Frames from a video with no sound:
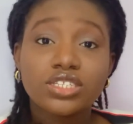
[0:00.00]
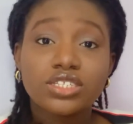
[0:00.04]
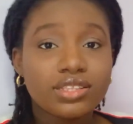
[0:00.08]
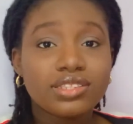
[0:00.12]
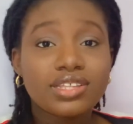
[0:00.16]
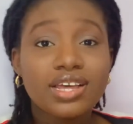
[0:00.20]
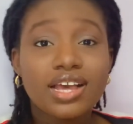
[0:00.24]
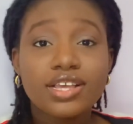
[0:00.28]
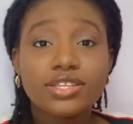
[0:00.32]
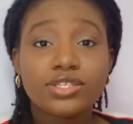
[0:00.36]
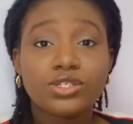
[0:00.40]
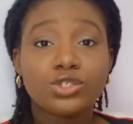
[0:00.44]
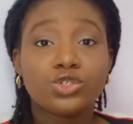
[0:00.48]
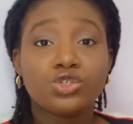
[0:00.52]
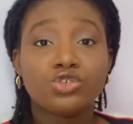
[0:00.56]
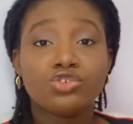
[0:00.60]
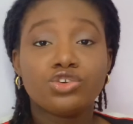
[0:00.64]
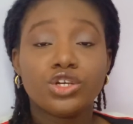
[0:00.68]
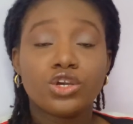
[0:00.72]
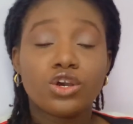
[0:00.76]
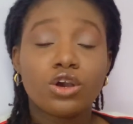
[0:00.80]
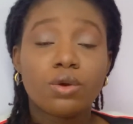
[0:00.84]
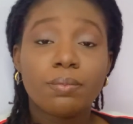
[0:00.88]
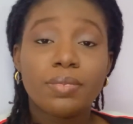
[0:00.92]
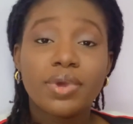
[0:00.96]
That's, you could
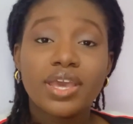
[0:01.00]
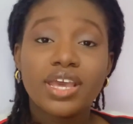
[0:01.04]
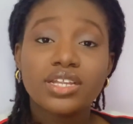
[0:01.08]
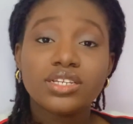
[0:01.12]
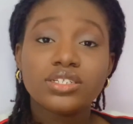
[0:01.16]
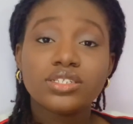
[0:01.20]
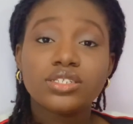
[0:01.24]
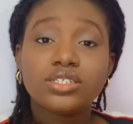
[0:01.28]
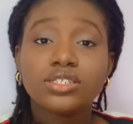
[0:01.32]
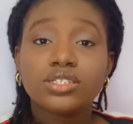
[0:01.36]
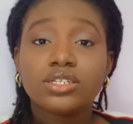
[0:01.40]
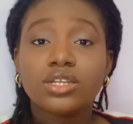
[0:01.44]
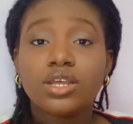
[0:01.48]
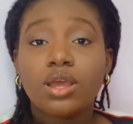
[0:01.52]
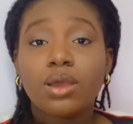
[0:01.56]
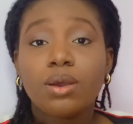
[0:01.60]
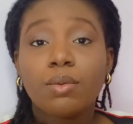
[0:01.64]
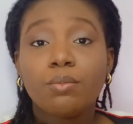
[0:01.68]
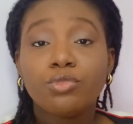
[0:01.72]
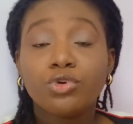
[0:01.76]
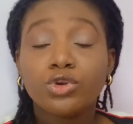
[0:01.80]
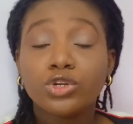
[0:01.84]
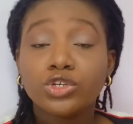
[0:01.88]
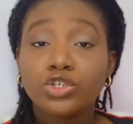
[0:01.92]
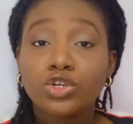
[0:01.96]
recommend
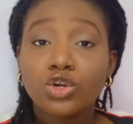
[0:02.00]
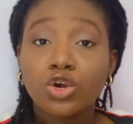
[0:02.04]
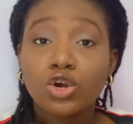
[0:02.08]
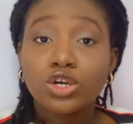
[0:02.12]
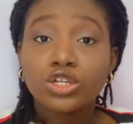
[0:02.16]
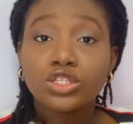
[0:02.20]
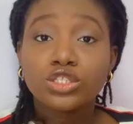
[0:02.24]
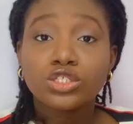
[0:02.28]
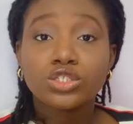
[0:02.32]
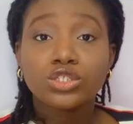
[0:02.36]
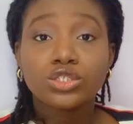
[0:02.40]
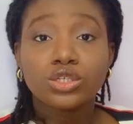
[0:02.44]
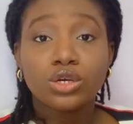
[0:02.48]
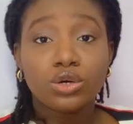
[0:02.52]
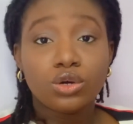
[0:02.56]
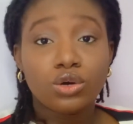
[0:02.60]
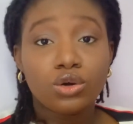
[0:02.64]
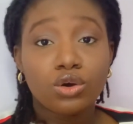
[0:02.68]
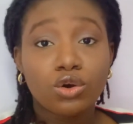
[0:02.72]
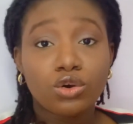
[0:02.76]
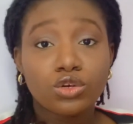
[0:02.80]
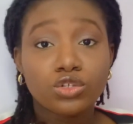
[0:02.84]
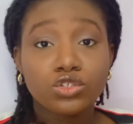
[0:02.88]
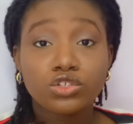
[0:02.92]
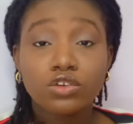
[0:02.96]
products
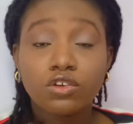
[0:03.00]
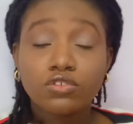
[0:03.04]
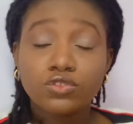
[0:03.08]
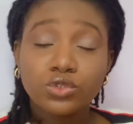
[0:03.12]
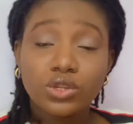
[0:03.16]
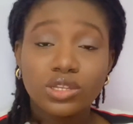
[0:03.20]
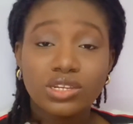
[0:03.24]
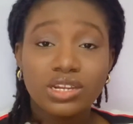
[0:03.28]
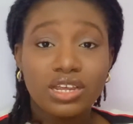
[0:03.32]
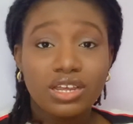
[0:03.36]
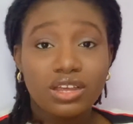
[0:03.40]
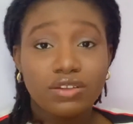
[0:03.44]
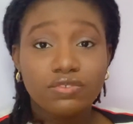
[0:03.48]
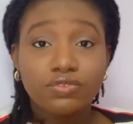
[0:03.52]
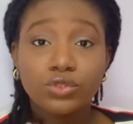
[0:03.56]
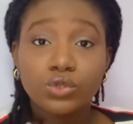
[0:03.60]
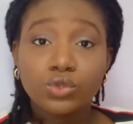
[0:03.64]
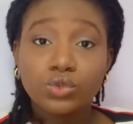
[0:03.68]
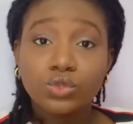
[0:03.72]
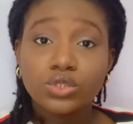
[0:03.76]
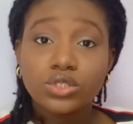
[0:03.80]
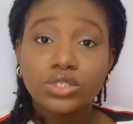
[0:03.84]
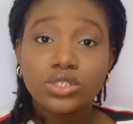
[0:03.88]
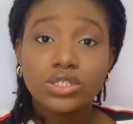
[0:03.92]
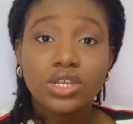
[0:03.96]
or software that you have
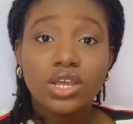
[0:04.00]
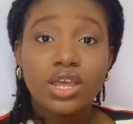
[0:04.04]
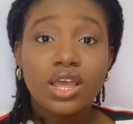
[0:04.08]
used,